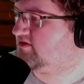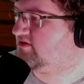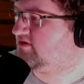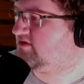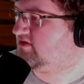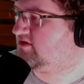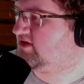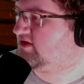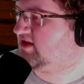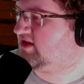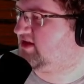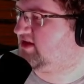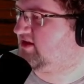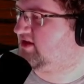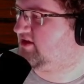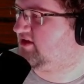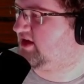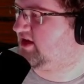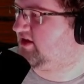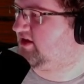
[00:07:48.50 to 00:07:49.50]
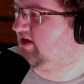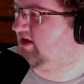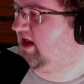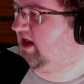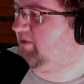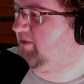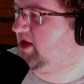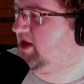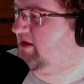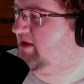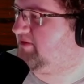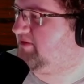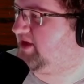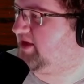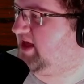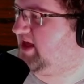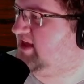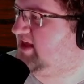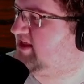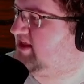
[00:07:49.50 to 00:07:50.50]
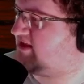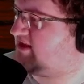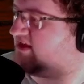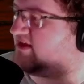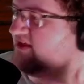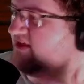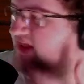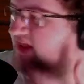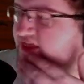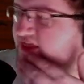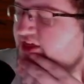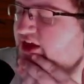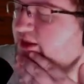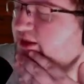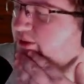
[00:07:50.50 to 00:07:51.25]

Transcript: It's not all that. I mean, I guess, like, thinking about it